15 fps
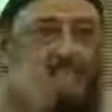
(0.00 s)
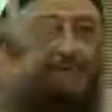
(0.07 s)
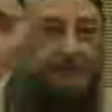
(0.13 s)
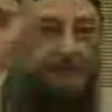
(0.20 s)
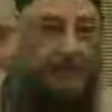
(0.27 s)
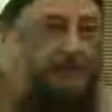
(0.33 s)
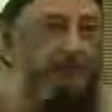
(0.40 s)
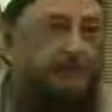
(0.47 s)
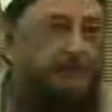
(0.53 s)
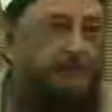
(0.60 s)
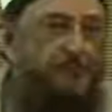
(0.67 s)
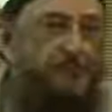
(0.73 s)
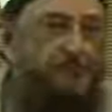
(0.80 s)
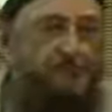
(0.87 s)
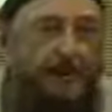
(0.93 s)
saved
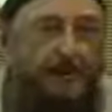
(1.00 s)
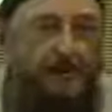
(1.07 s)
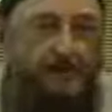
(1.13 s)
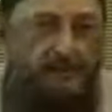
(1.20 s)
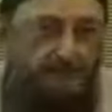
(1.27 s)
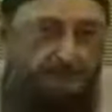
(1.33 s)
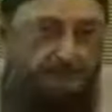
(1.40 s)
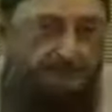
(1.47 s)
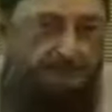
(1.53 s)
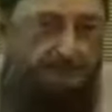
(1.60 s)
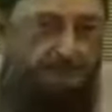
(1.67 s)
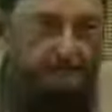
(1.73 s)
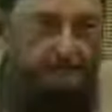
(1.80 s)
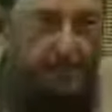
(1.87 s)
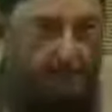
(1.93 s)
us from the mistake.
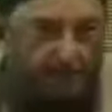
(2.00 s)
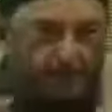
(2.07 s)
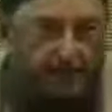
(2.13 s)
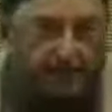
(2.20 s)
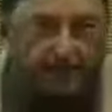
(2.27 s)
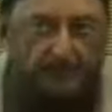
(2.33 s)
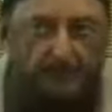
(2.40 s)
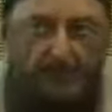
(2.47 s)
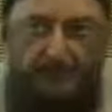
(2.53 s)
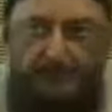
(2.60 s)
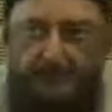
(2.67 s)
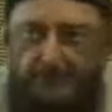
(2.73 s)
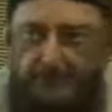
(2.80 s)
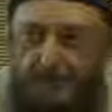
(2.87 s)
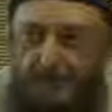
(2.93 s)
Proper
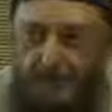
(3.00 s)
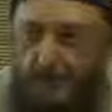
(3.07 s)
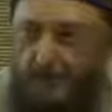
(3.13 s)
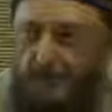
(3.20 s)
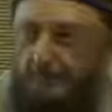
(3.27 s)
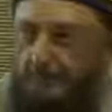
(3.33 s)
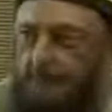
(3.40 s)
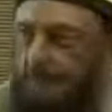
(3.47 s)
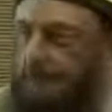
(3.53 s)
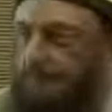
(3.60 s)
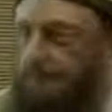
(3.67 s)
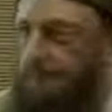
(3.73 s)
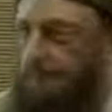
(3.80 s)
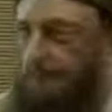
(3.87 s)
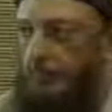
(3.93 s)
methodology.
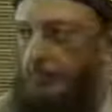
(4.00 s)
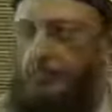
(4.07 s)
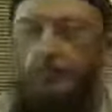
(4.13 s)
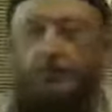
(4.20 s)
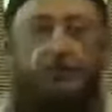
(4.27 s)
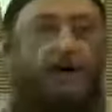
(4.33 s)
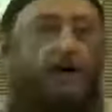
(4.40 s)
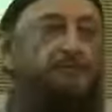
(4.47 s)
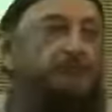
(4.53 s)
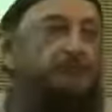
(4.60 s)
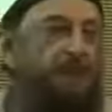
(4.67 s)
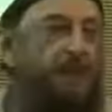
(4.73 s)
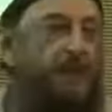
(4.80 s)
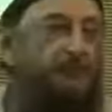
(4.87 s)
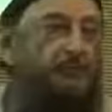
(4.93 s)
We don't
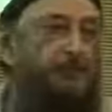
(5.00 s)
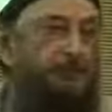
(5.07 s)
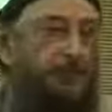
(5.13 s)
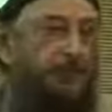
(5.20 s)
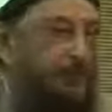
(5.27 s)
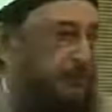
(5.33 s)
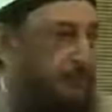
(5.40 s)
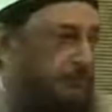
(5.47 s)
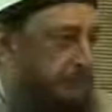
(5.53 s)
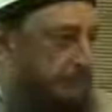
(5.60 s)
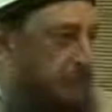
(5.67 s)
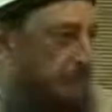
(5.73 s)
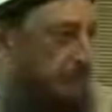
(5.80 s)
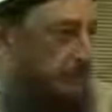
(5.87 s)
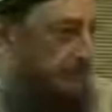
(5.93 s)
have the time to take
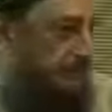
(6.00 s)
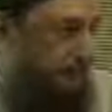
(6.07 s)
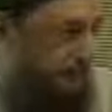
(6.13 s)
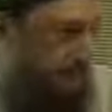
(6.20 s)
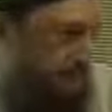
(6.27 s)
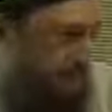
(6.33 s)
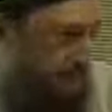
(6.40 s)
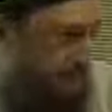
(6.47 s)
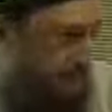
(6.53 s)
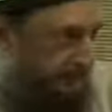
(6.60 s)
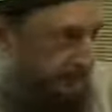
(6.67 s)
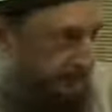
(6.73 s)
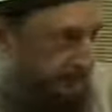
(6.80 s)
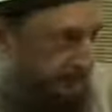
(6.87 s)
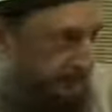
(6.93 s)
you through all those
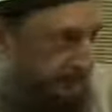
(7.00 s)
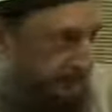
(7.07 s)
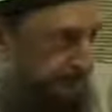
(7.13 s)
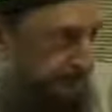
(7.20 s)
verses.